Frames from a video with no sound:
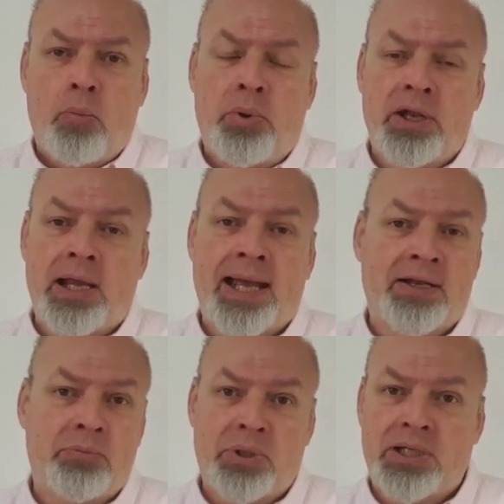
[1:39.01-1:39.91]
but it
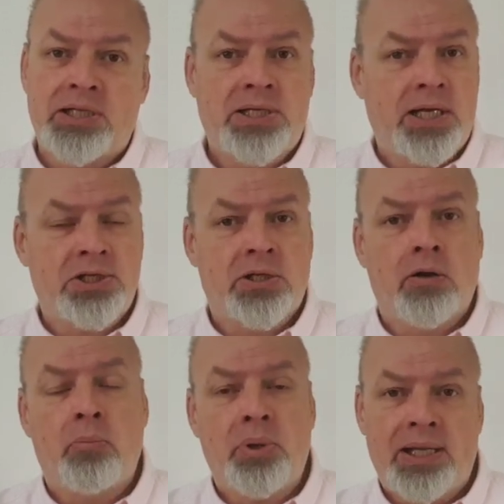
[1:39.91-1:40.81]
hadn't been
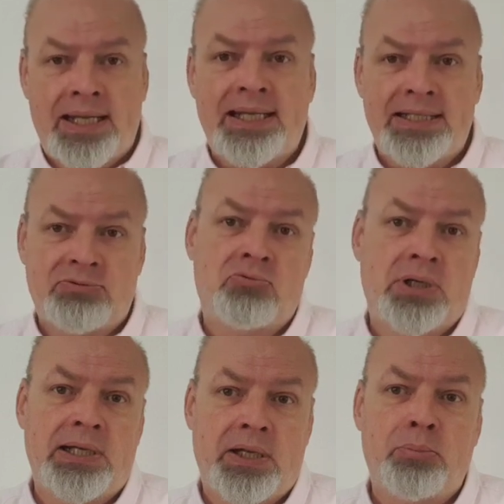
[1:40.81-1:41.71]
intentional, but it is
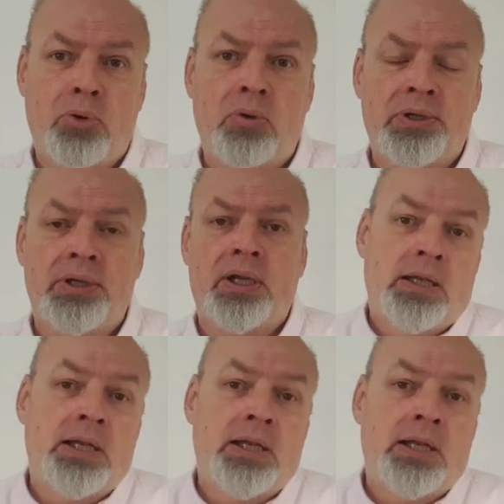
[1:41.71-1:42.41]
really important.